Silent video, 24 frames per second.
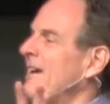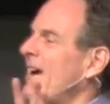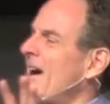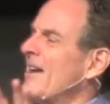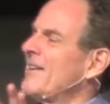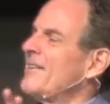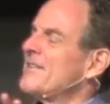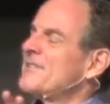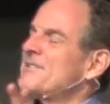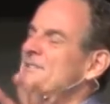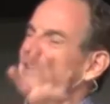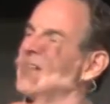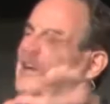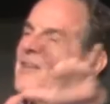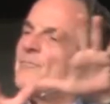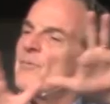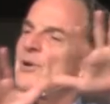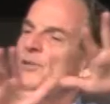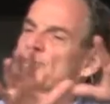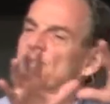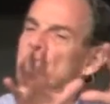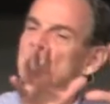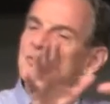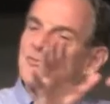God doesn't have
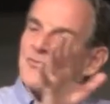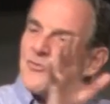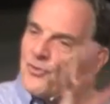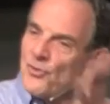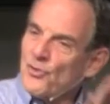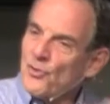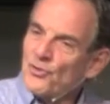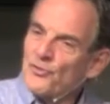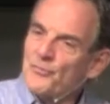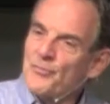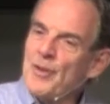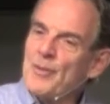much use for those